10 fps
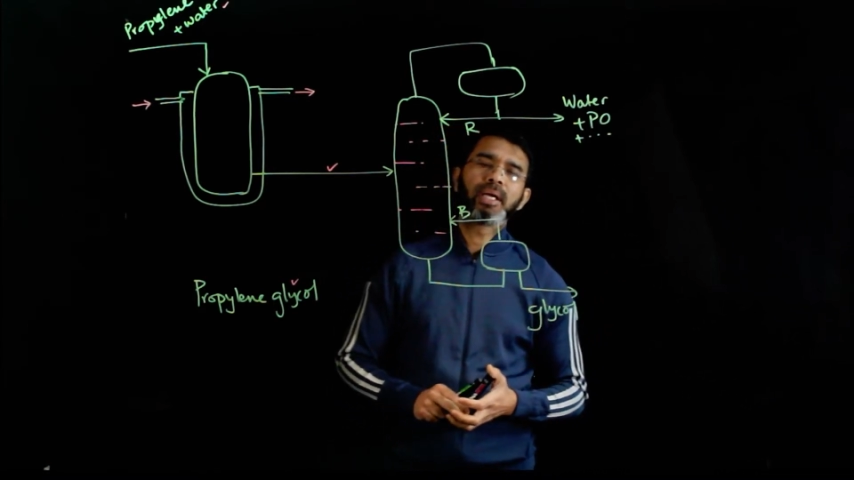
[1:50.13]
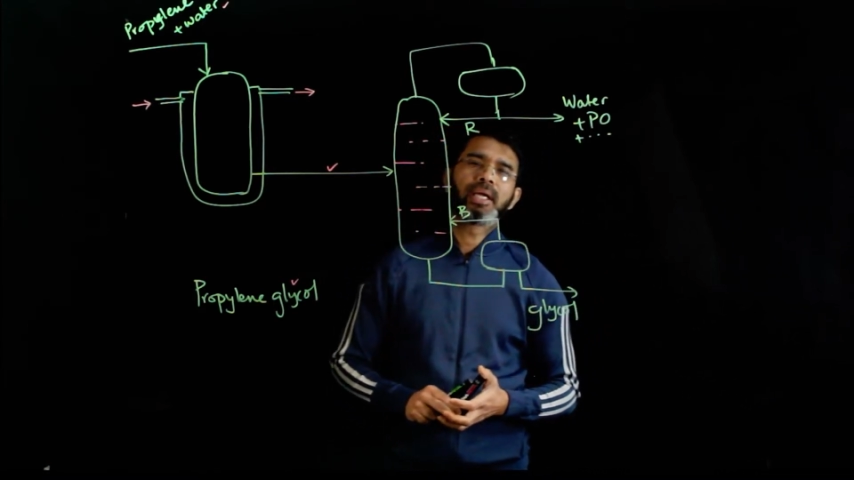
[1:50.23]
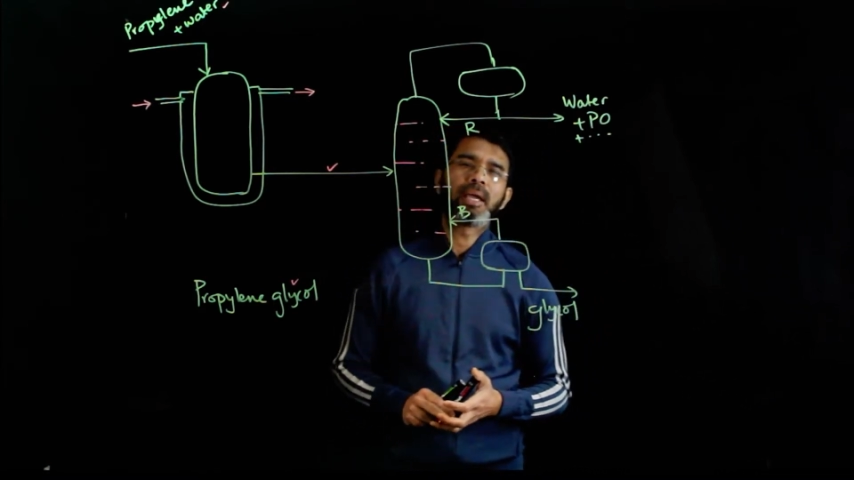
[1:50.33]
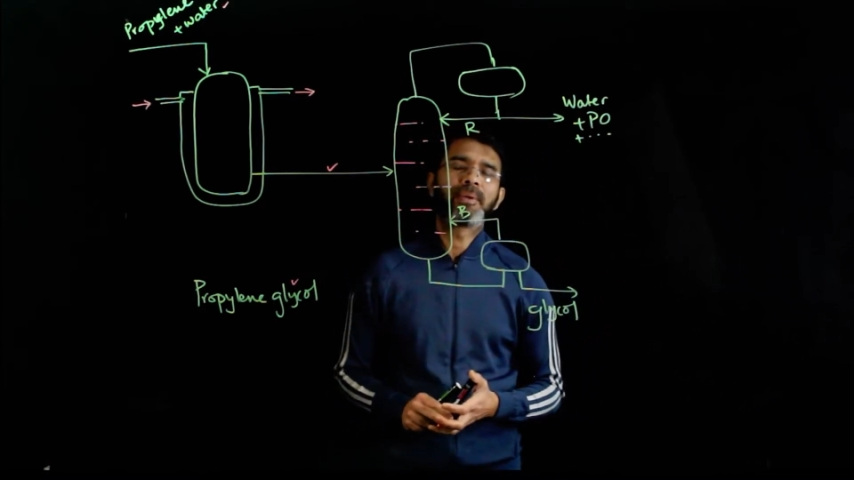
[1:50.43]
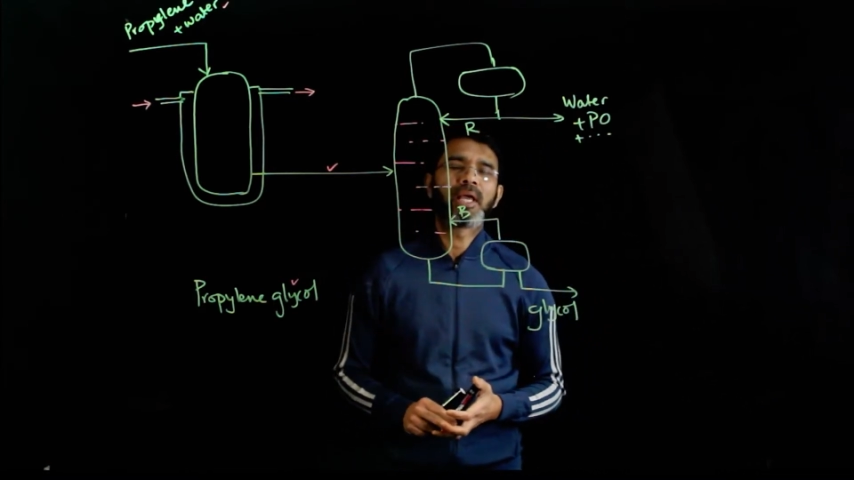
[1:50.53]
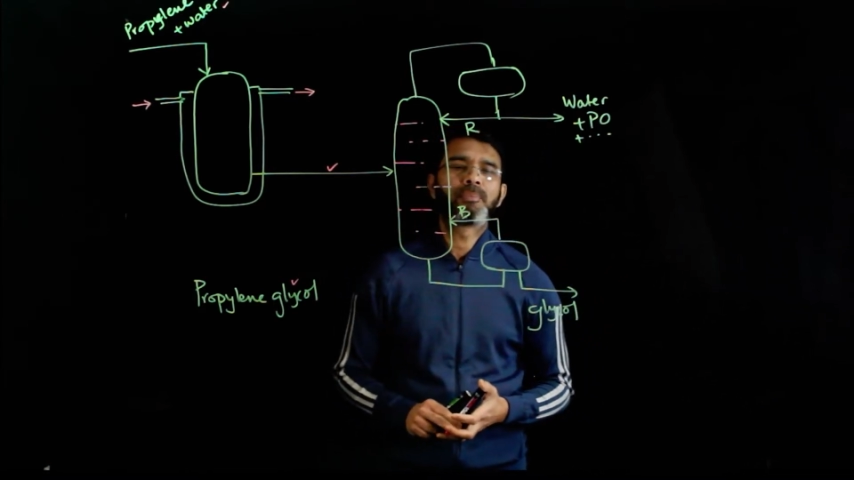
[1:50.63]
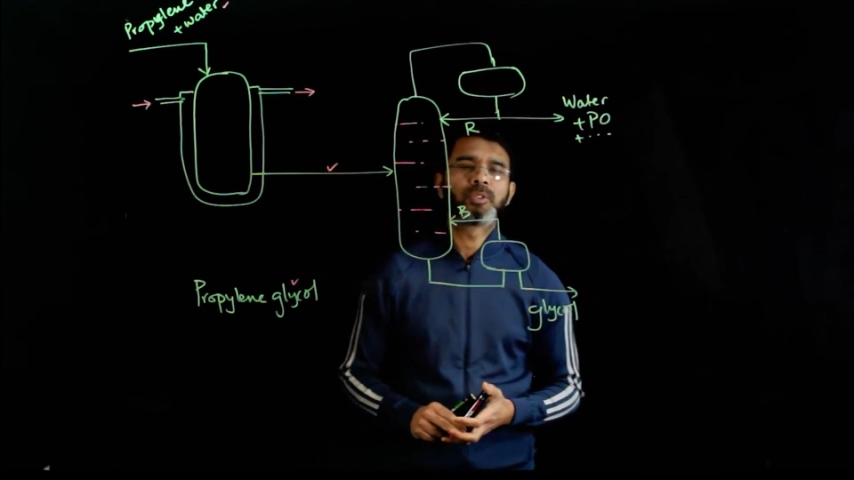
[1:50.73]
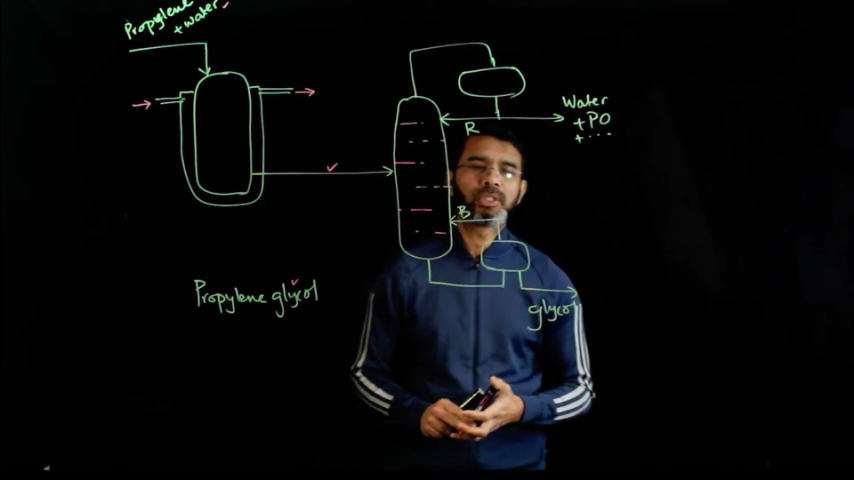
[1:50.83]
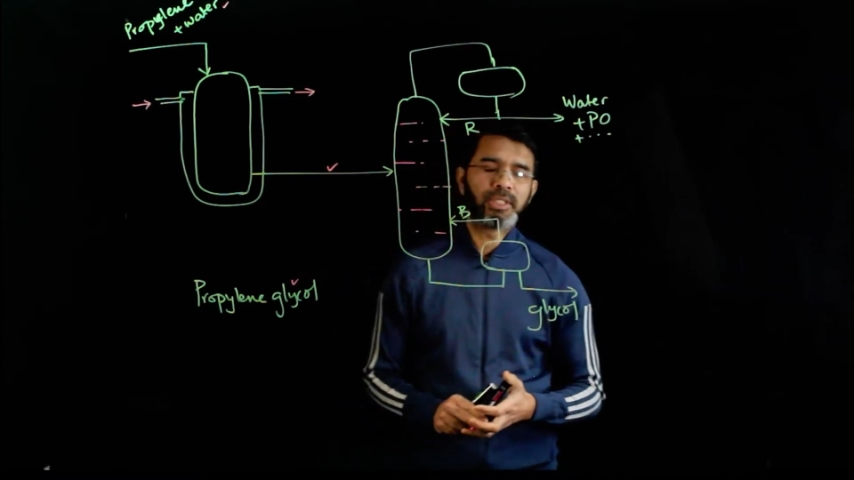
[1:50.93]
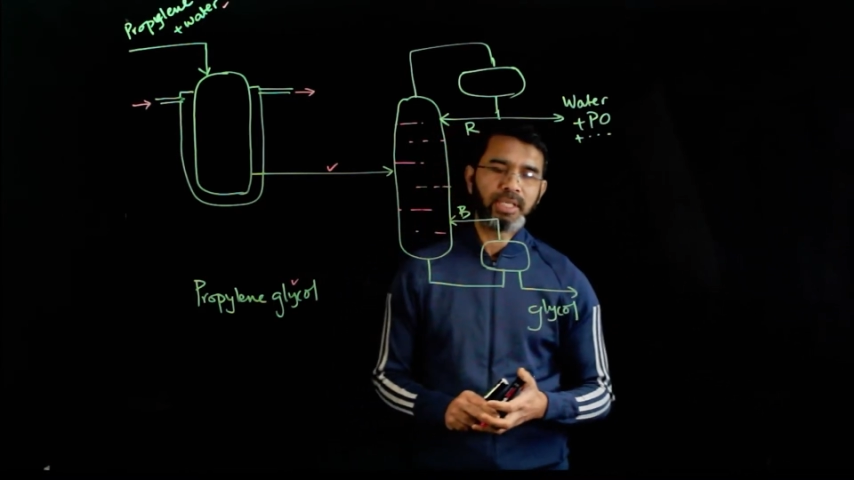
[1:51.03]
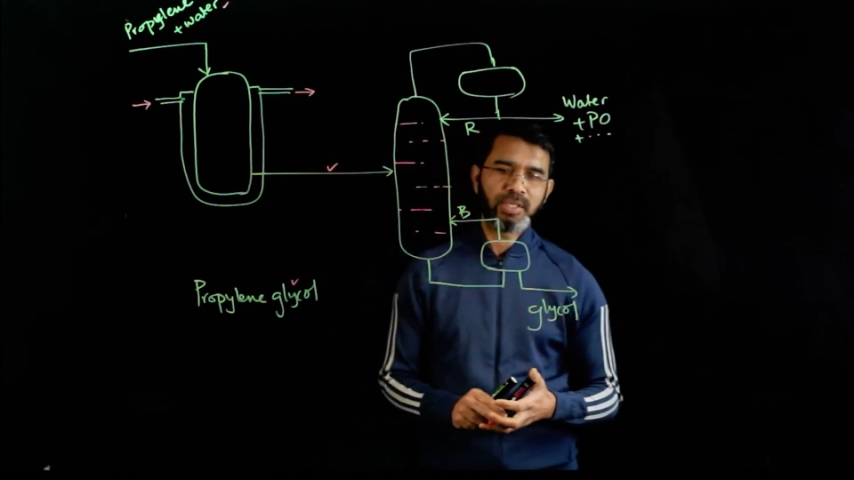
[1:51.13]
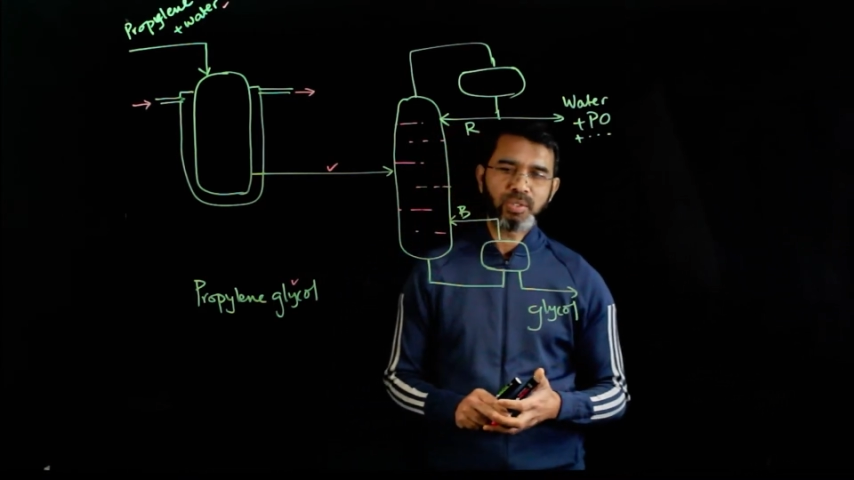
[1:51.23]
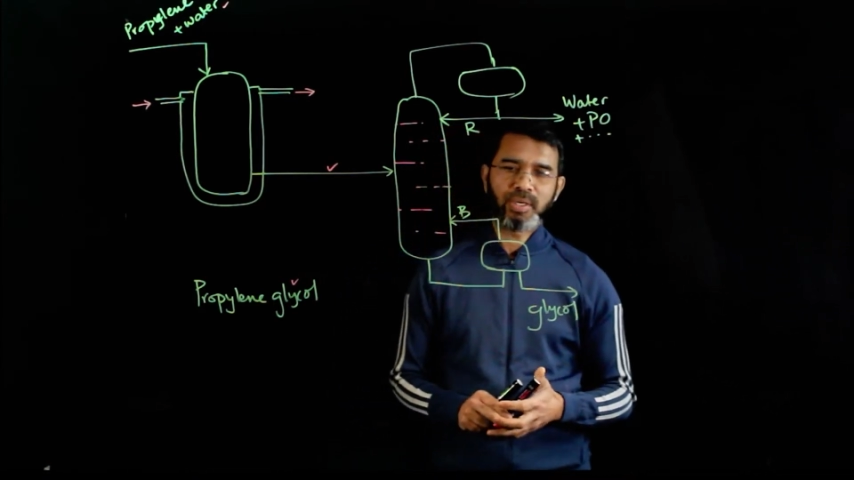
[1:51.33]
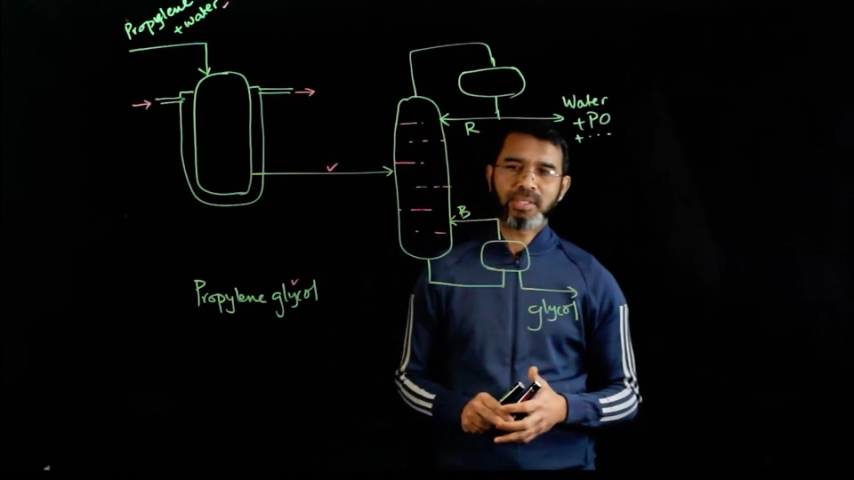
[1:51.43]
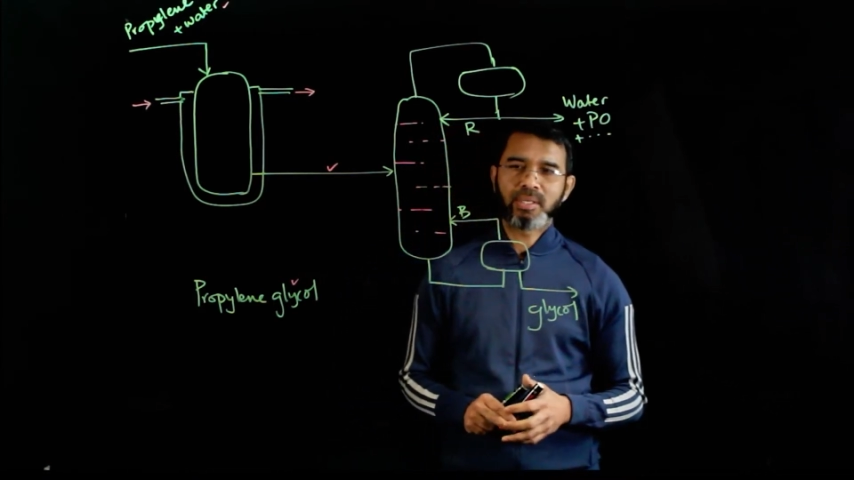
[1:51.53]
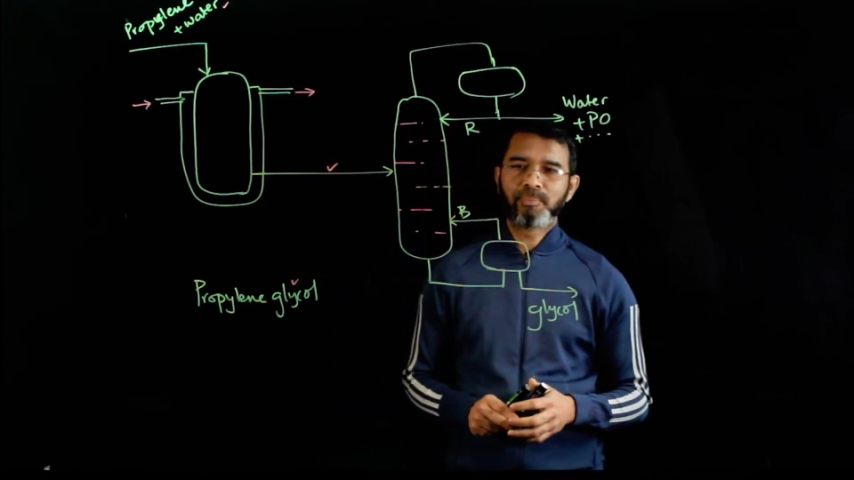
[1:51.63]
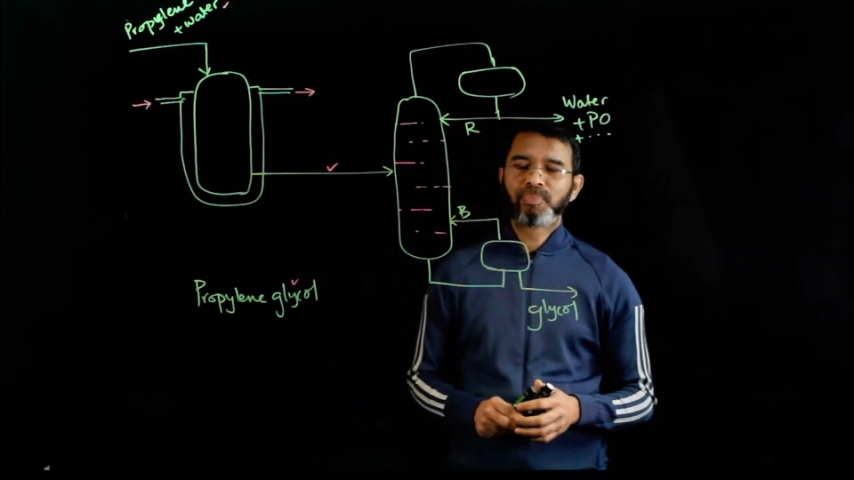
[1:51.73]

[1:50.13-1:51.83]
chemical process industries.